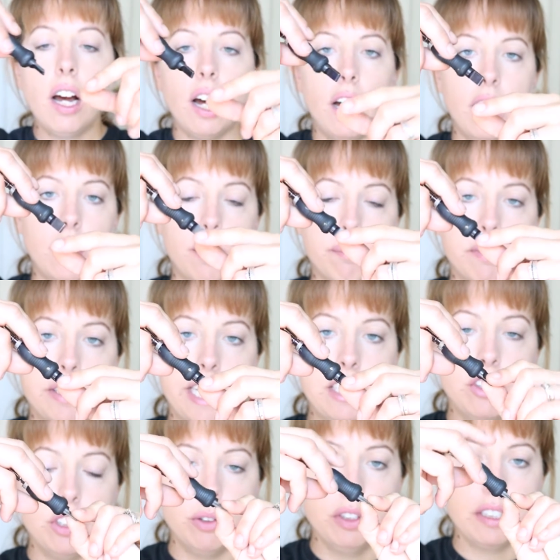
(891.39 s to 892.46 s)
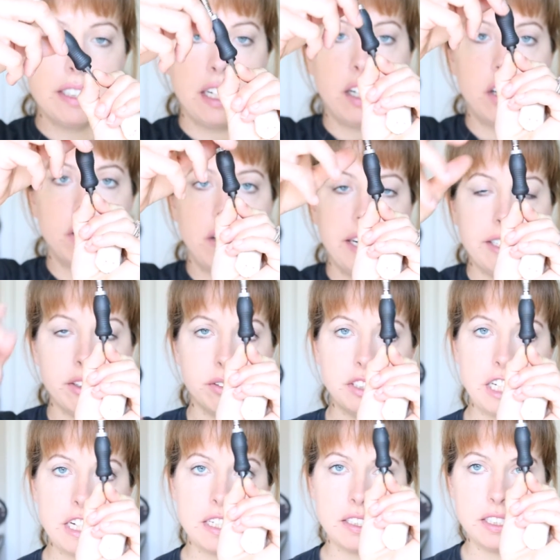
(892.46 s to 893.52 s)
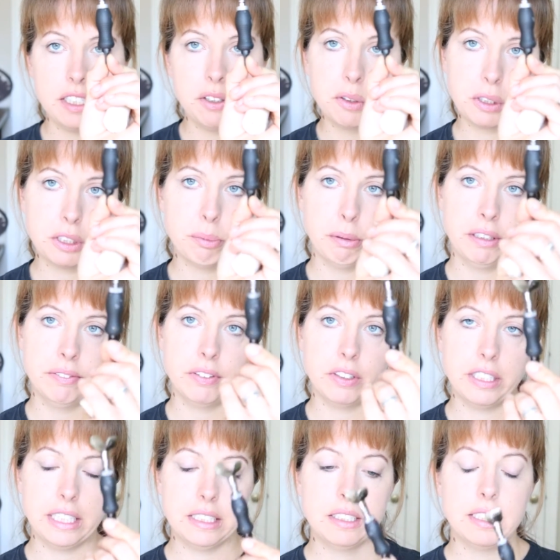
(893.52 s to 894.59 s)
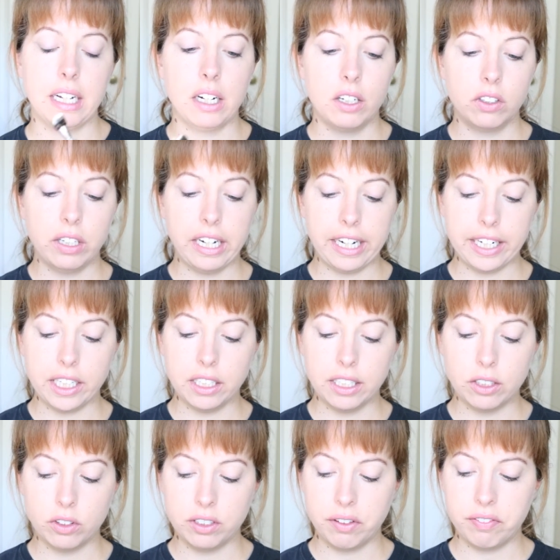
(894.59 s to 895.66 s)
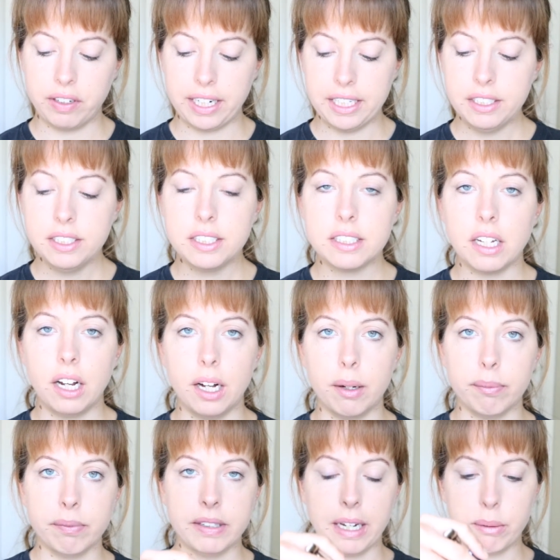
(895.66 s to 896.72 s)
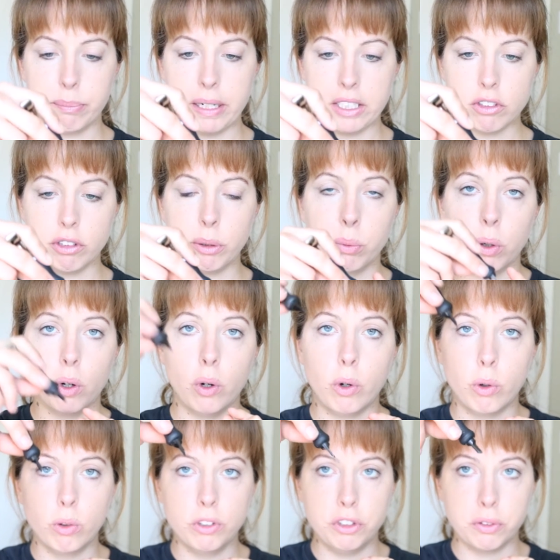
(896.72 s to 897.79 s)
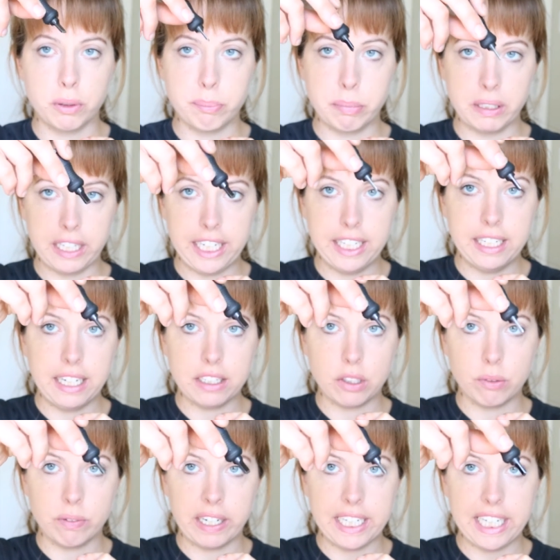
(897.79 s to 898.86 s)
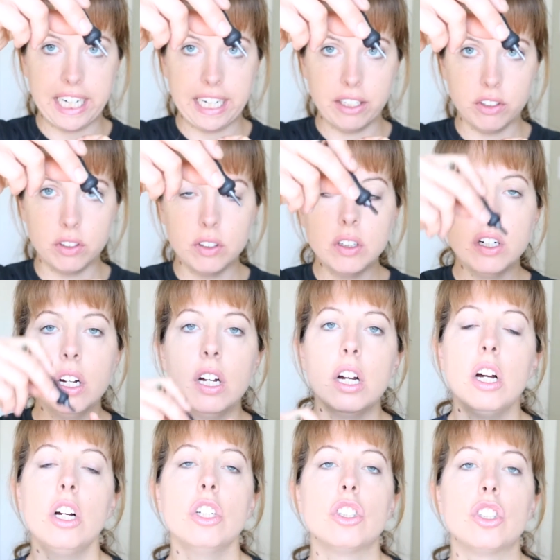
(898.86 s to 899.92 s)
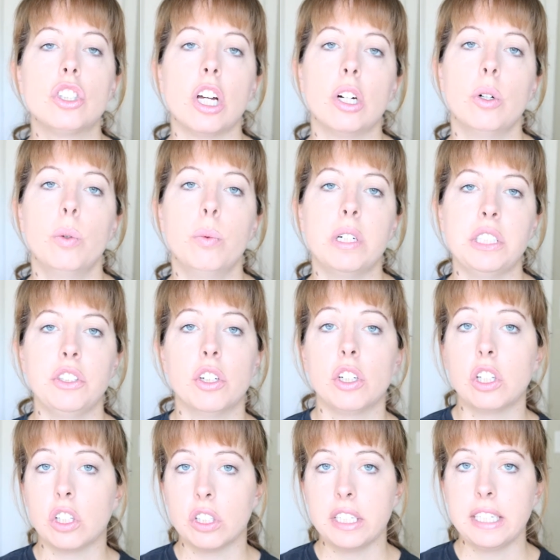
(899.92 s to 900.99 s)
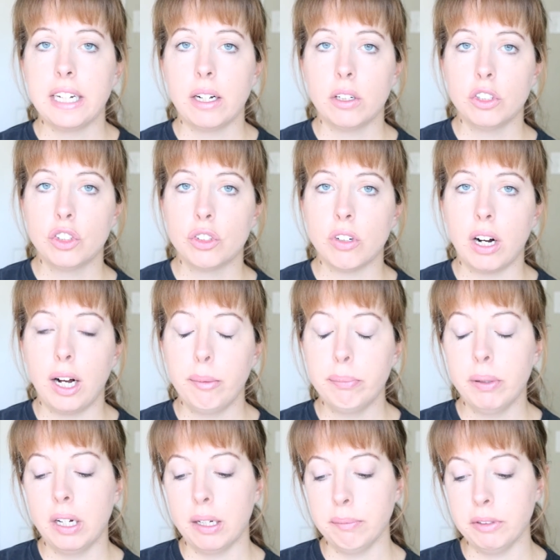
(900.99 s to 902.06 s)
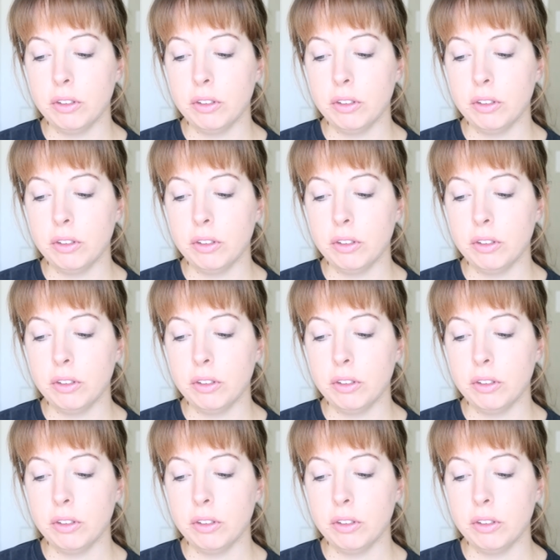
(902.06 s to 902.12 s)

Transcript: Um, they do sell, I know Tandy or Springfield, they sell a little device um, that basically will hold your blade at the right angle. So when you're learning how to strop, um,